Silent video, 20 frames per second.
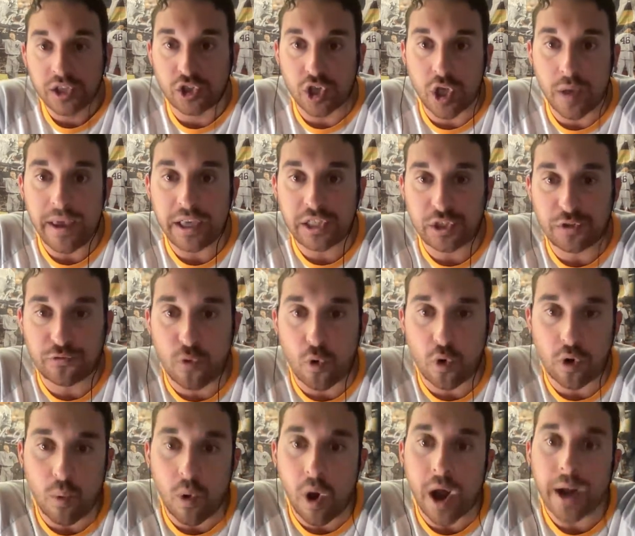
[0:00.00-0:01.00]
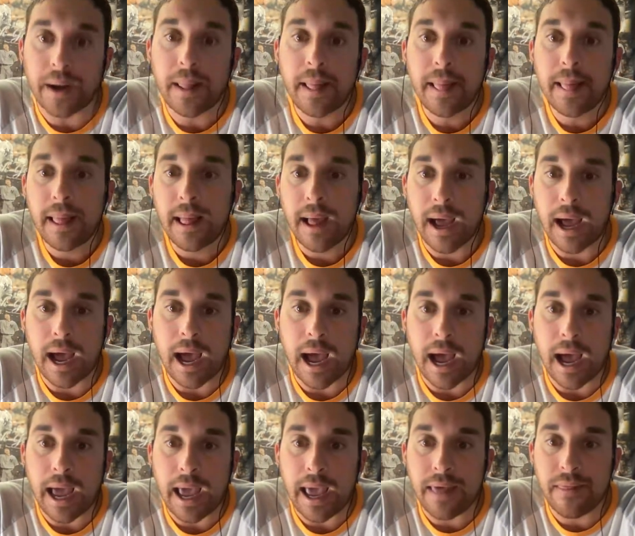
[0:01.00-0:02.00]
So that makes it 4-1.
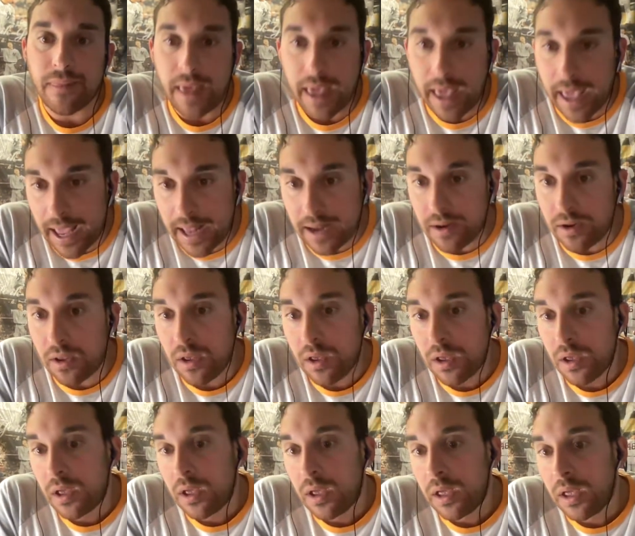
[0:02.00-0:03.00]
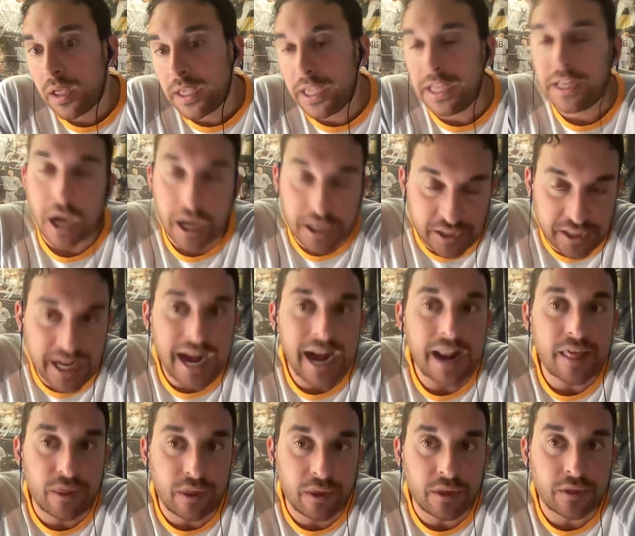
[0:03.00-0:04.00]
And then he does get
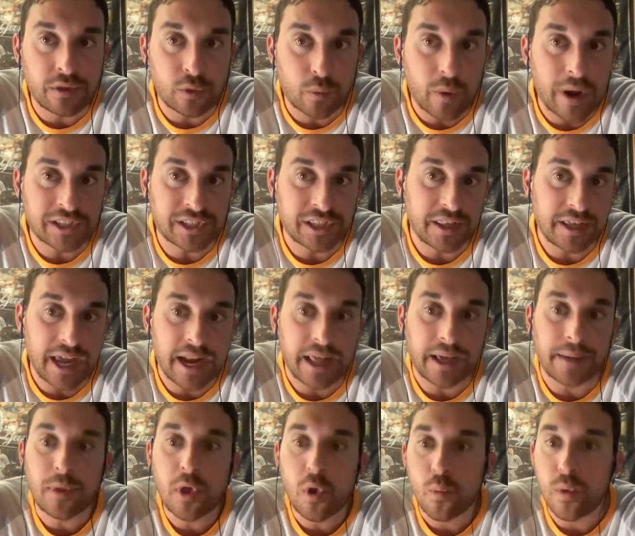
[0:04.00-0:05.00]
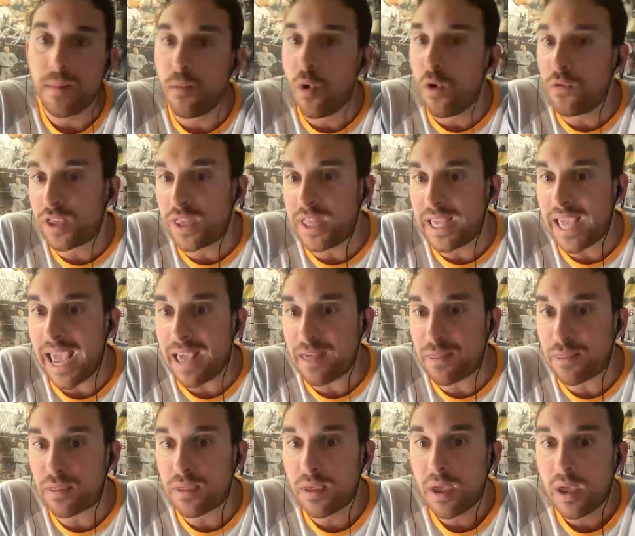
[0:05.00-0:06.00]
out of the rest of the inning. We move to the
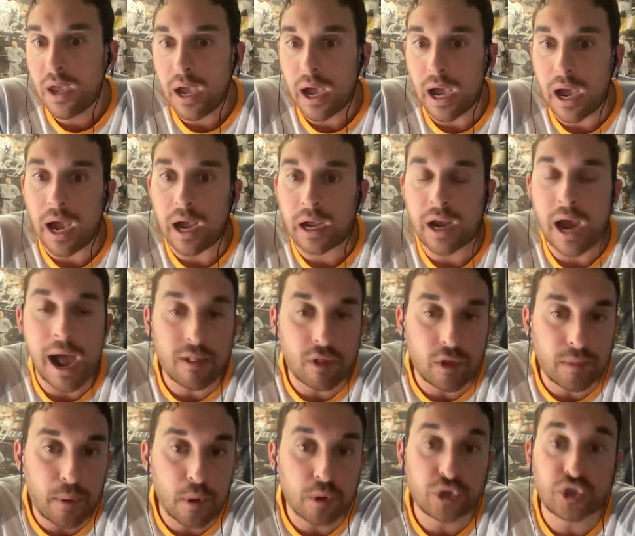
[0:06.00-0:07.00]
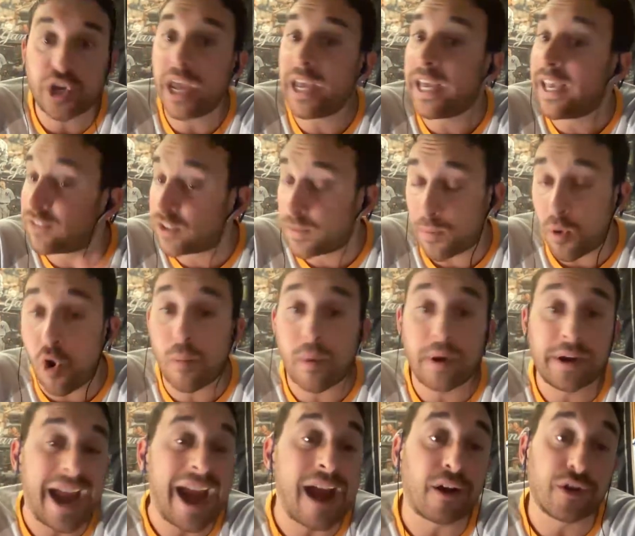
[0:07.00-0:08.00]
eighth. Colin Poche gives up a home
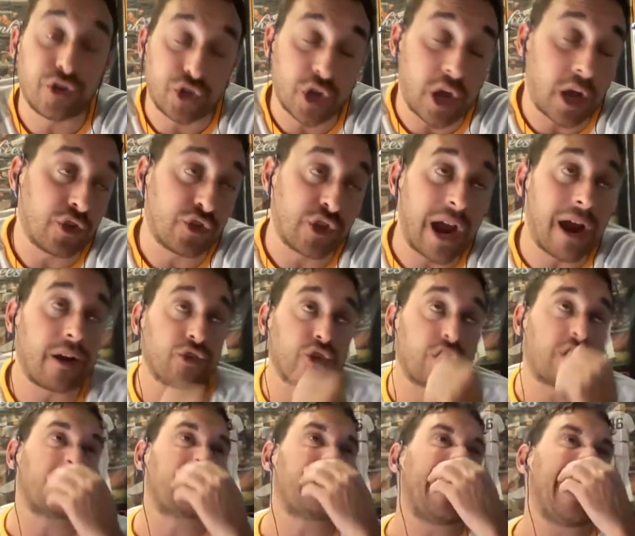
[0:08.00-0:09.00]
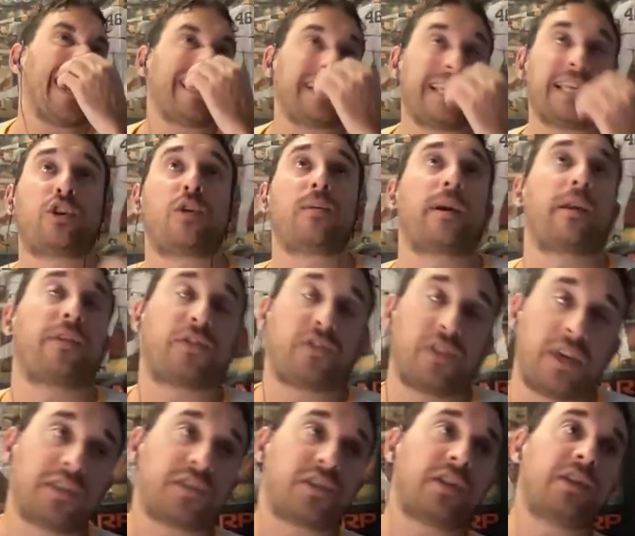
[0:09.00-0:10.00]
run to Aaron Judge. Aaron Judge's 18th home run of the
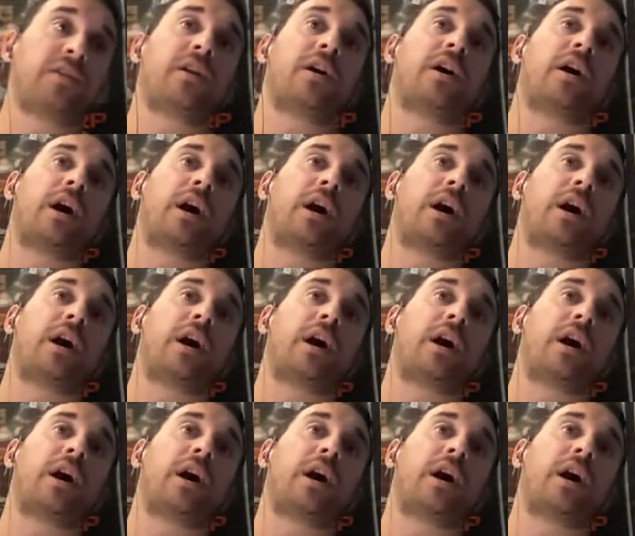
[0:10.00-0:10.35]
season,